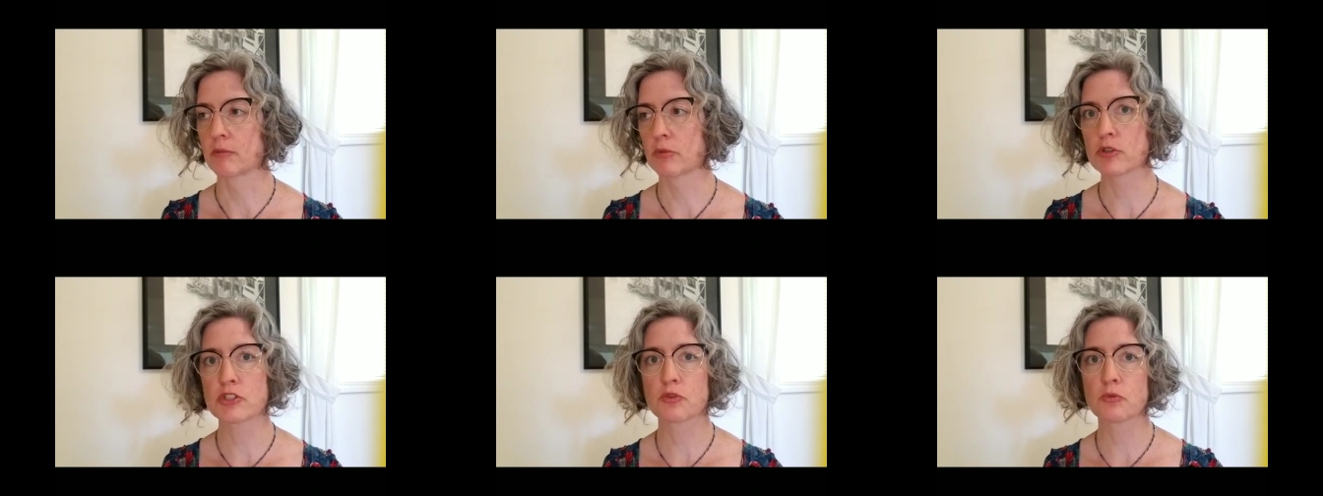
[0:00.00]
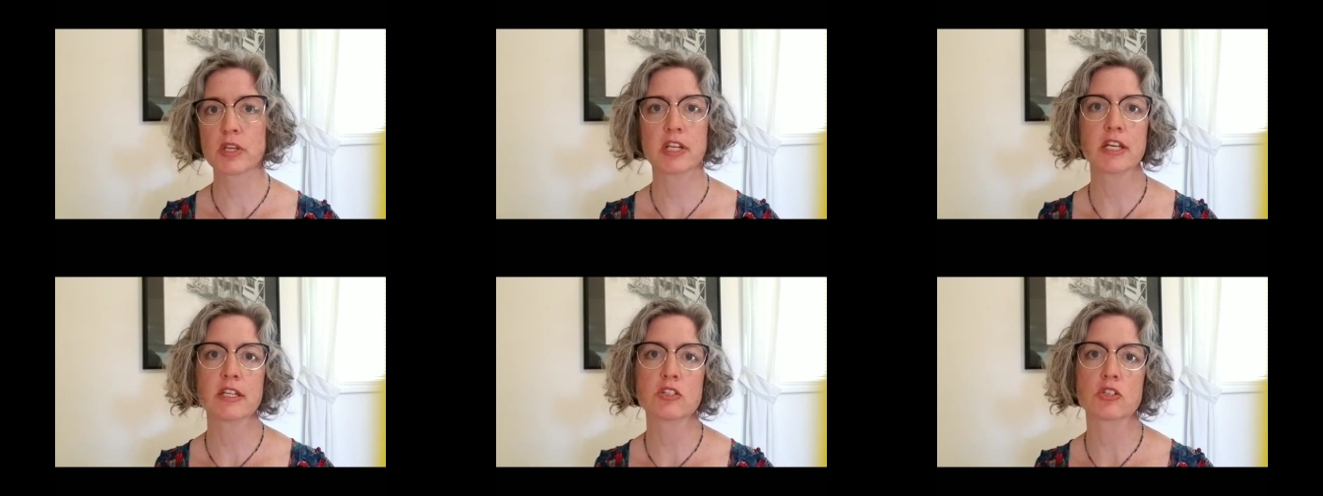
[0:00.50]
personal
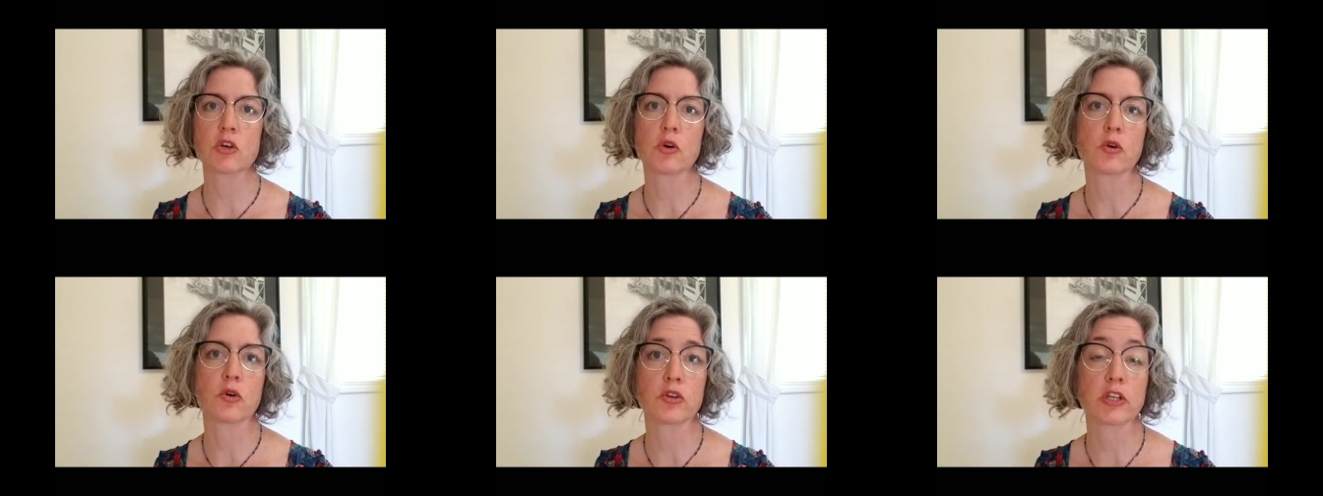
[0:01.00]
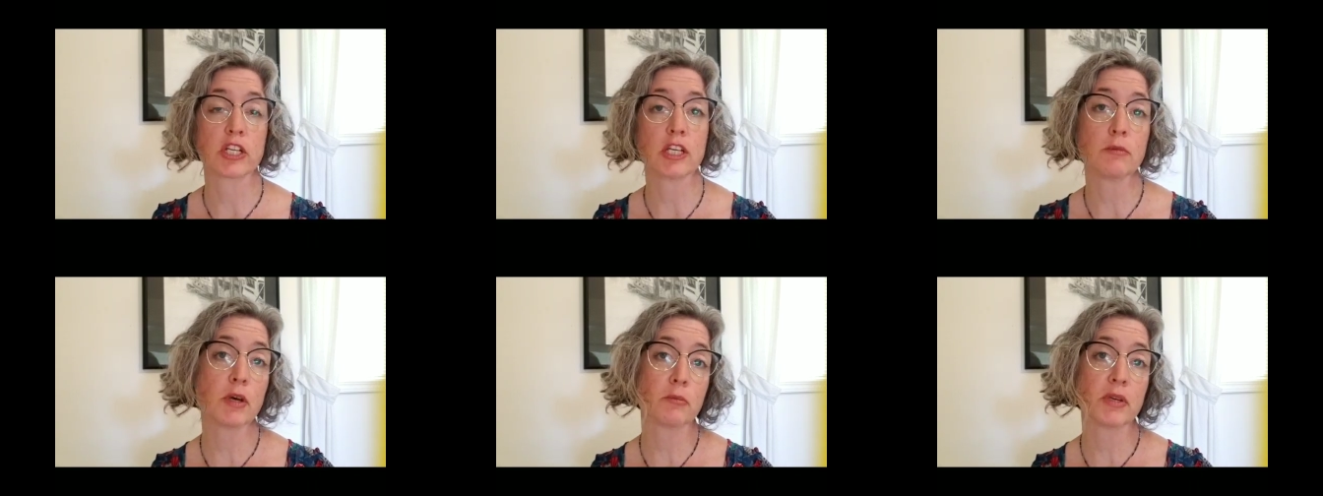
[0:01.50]
readings, so you can
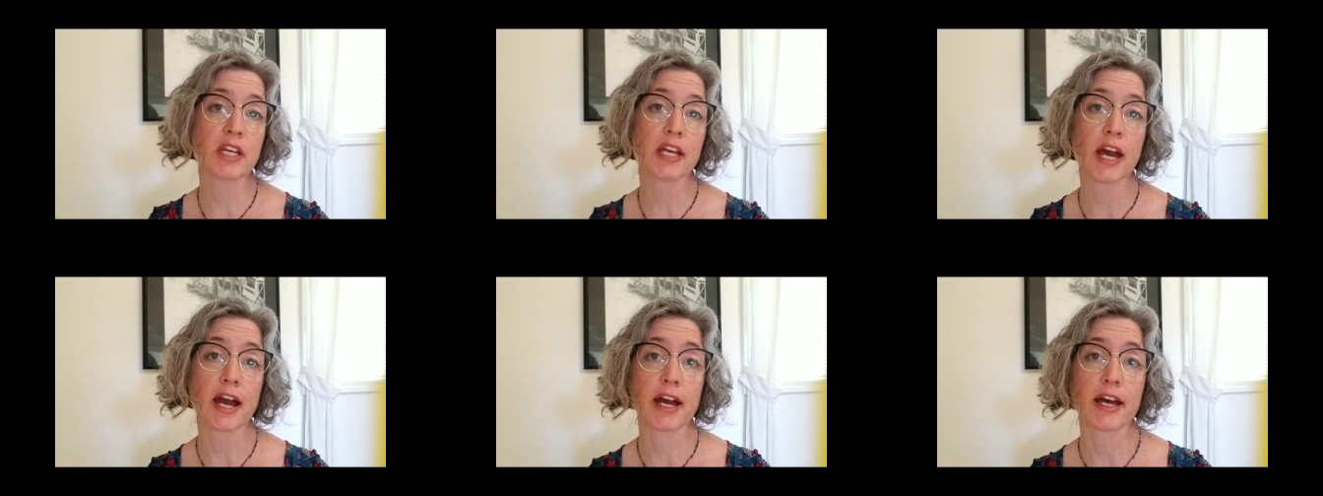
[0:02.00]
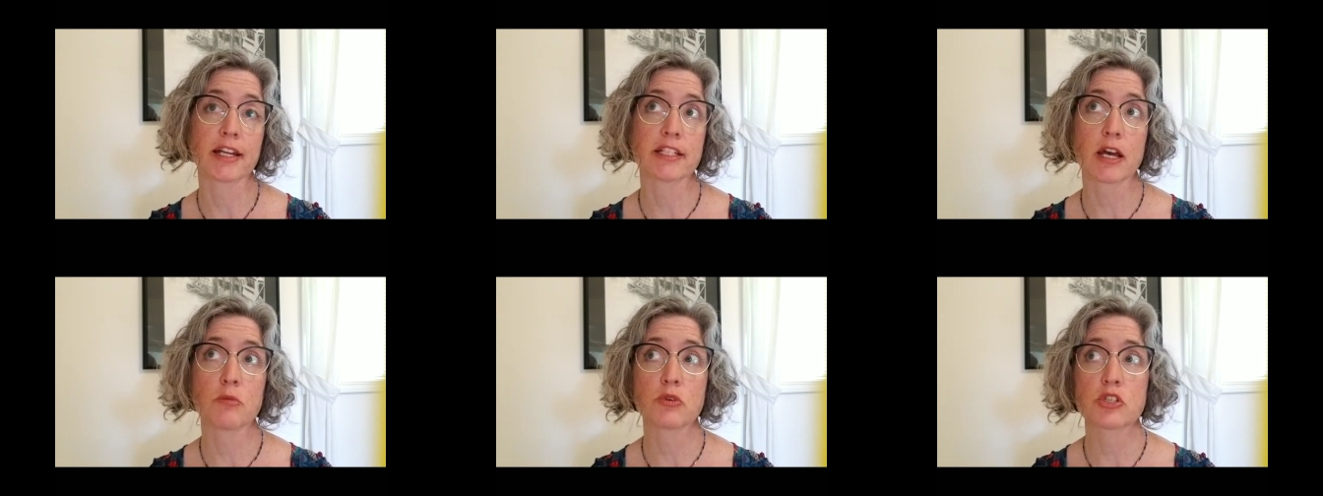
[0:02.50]
email me at
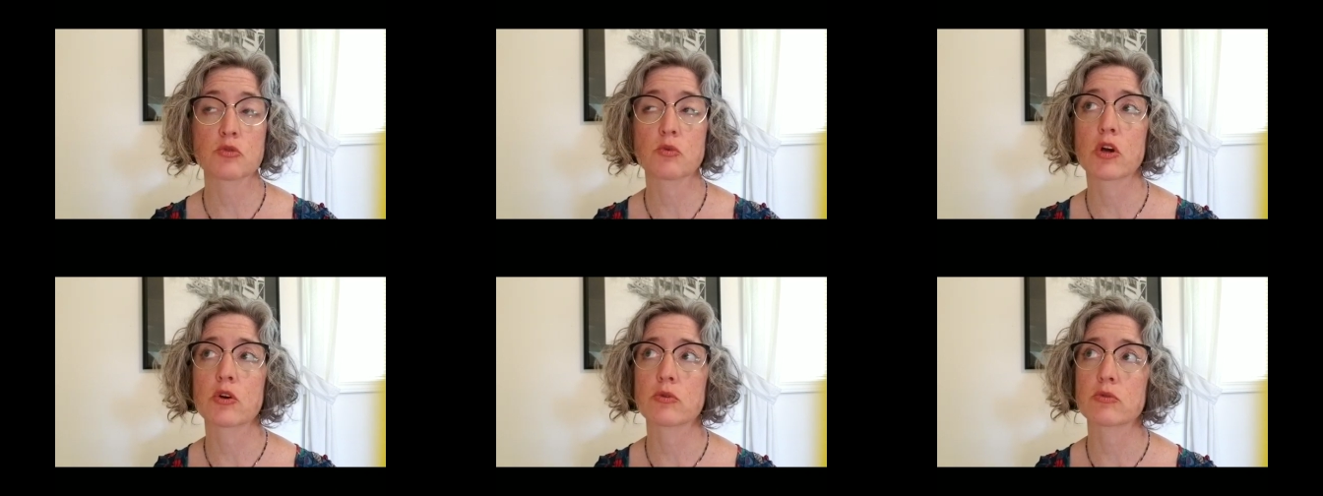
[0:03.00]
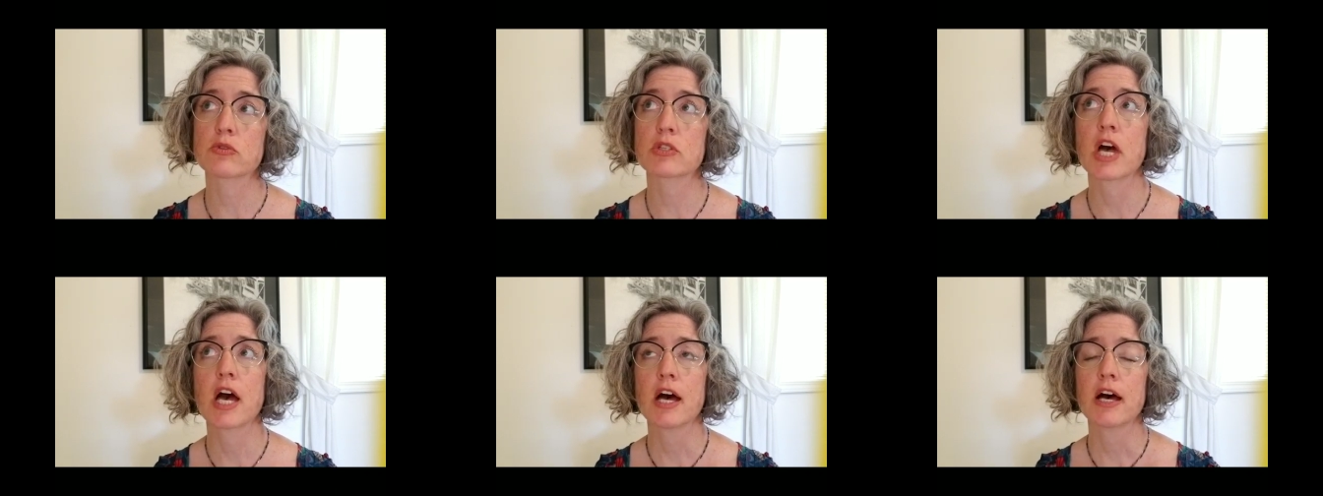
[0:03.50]

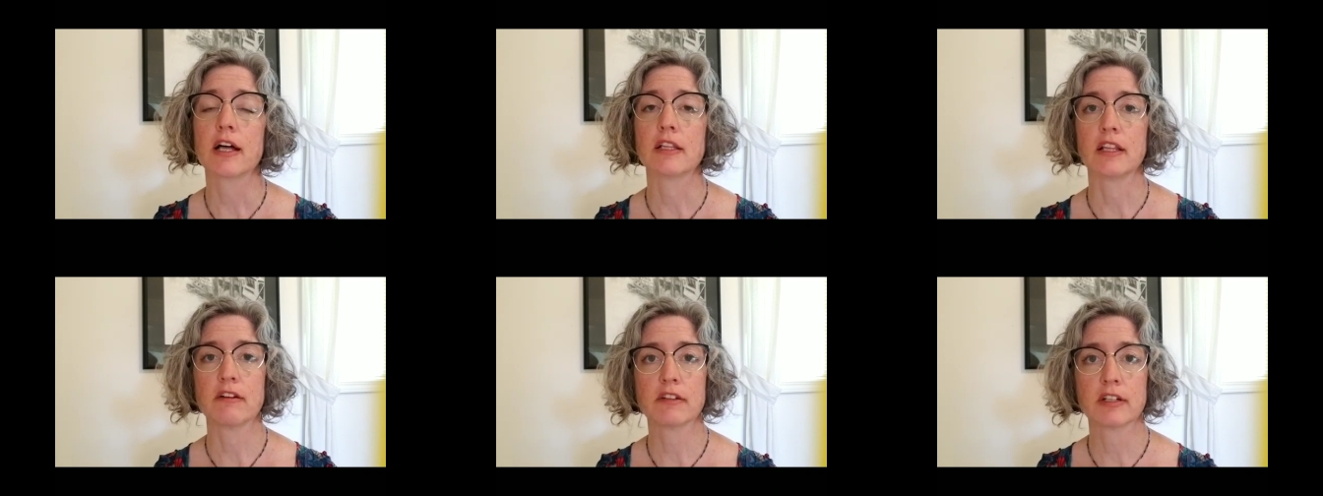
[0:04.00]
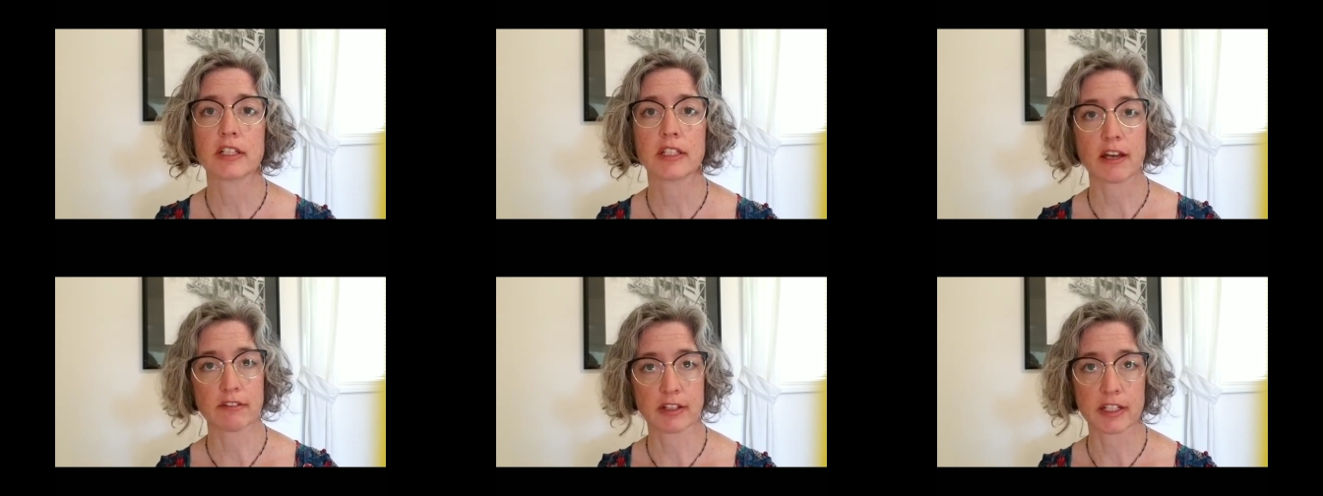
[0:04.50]

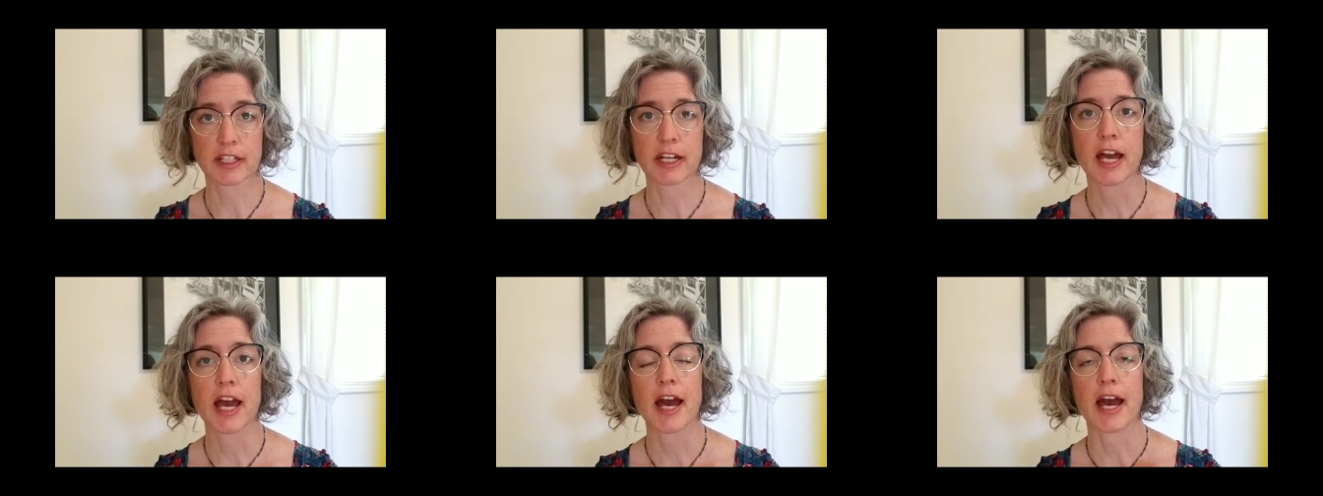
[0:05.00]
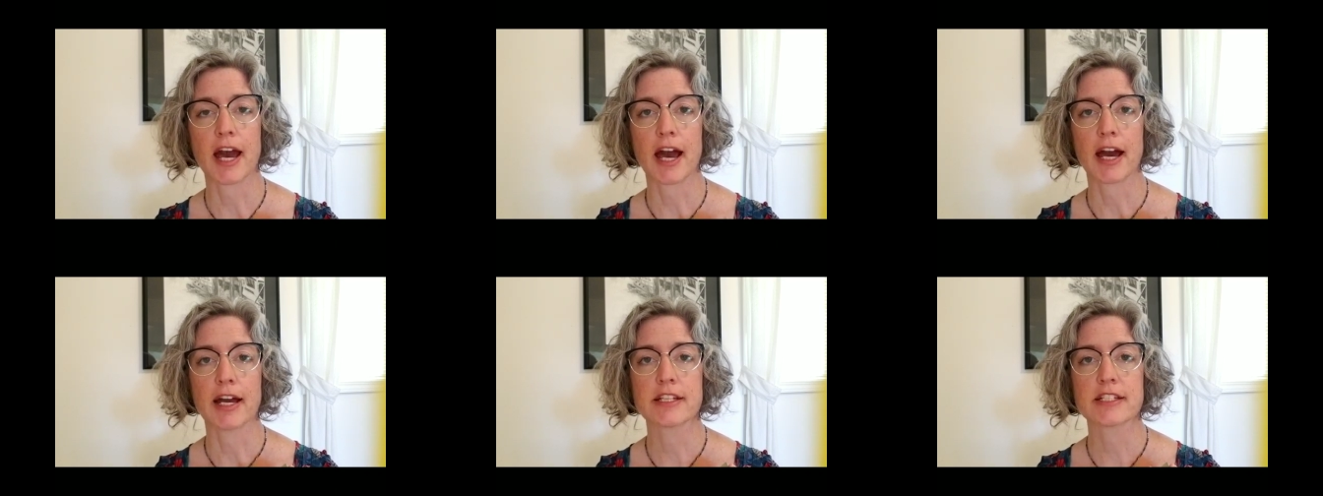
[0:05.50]
empressrose1111
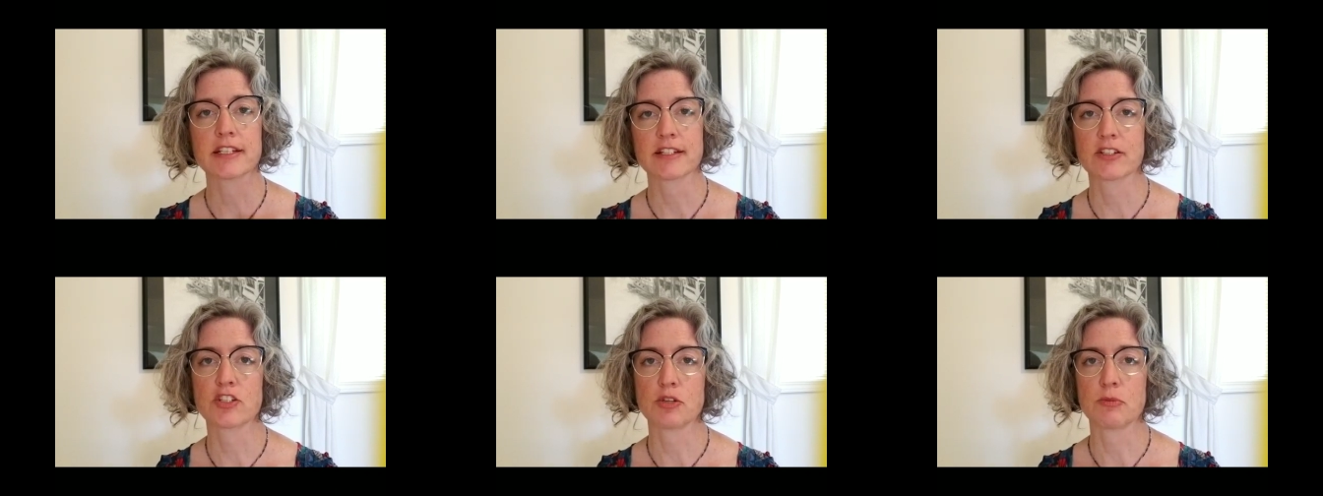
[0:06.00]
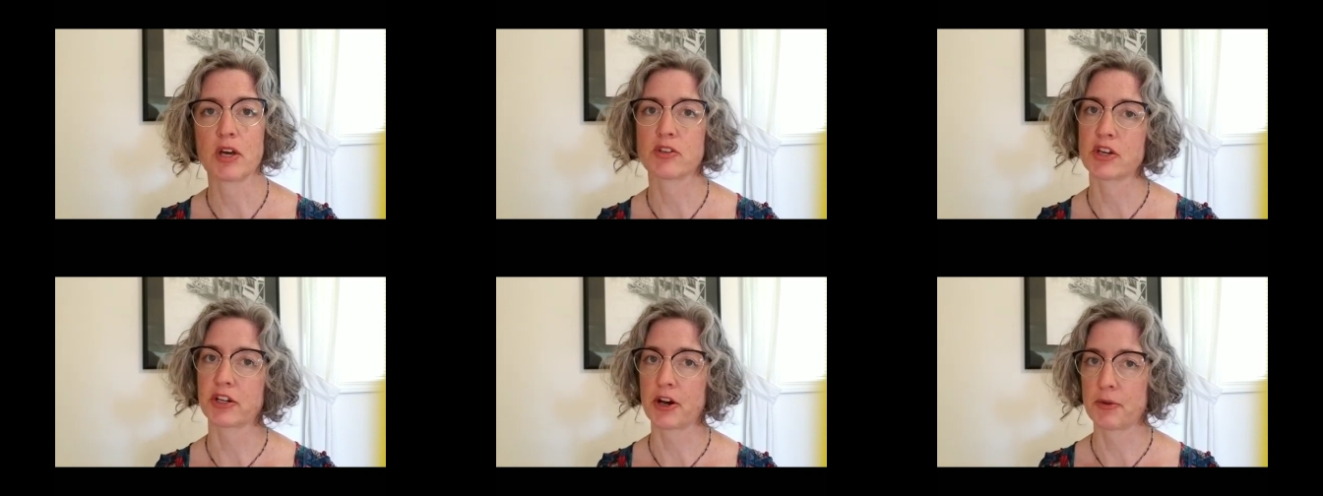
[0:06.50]
at
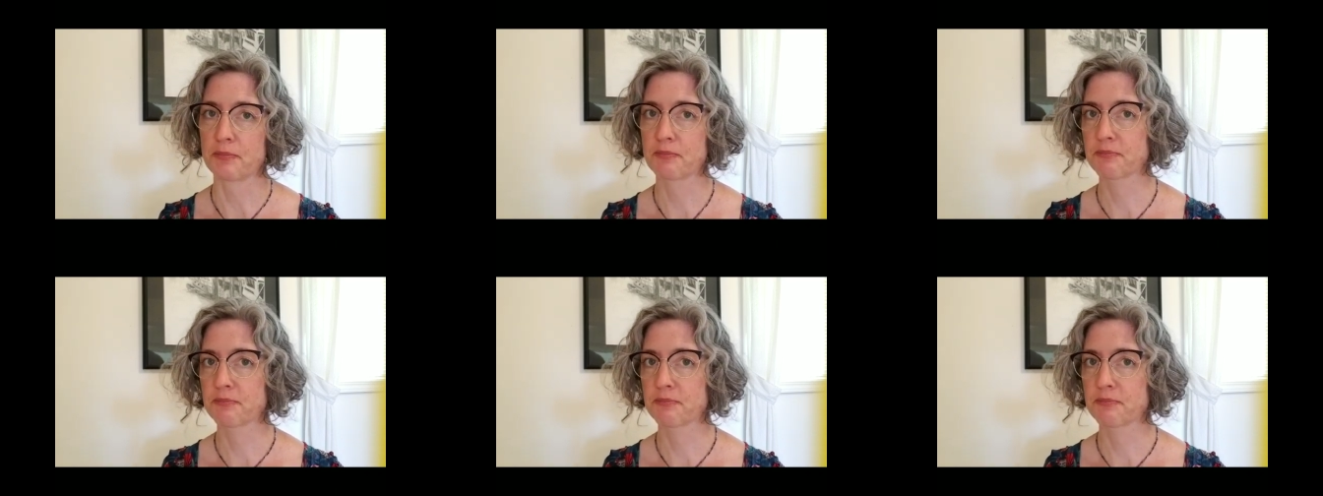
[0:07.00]
gmail.com